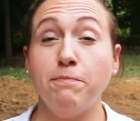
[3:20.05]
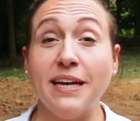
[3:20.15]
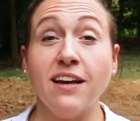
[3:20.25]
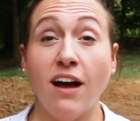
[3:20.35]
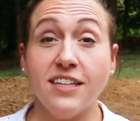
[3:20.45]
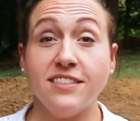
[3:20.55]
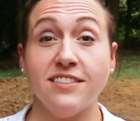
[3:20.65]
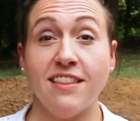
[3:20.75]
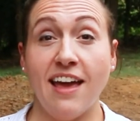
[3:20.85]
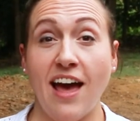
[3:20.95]

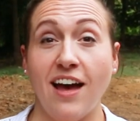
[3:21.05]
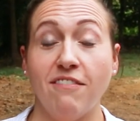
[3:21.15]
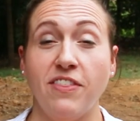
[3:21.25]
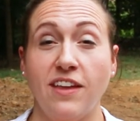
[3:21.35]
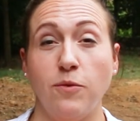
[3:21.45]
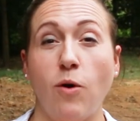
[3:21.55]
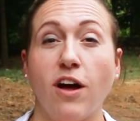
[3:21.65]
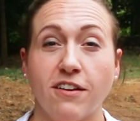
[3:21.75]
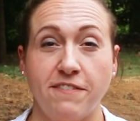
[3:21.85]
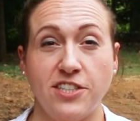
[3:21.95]
Because they have the
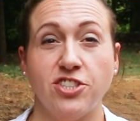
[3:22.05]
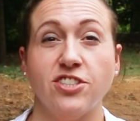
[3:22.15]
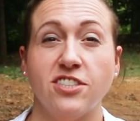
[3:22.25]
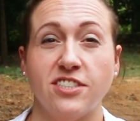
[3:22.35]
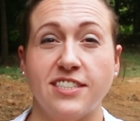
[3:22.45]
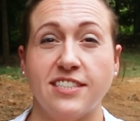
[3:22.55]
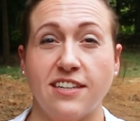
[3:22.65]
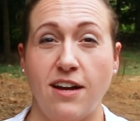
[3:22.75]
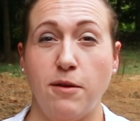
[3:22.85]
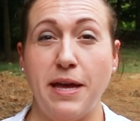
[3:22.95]
water features
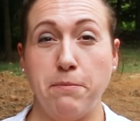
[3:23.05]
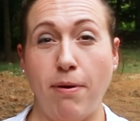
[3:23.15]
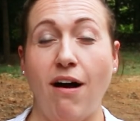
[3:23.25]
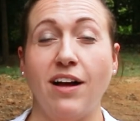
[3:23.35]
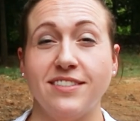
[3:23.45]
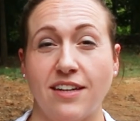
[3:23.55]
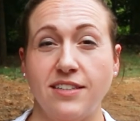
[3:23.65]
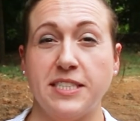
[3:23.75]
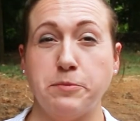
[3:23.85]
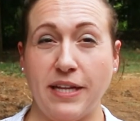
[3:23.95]
um, and ponds
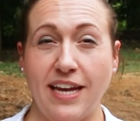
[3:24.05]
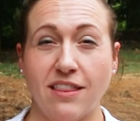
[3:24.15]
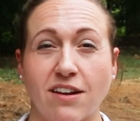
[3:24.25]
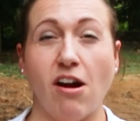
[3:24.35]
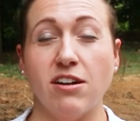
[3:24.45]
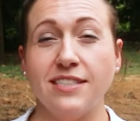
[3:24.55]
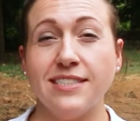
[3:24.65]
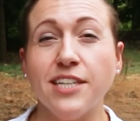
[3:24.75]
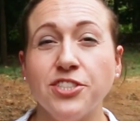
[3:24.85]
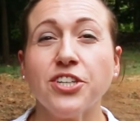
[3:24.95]
on display at the garden
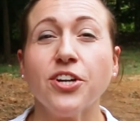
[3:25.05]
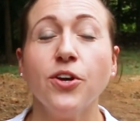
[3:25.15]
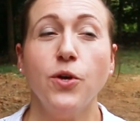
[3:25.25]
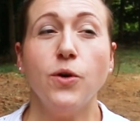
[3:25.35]
center,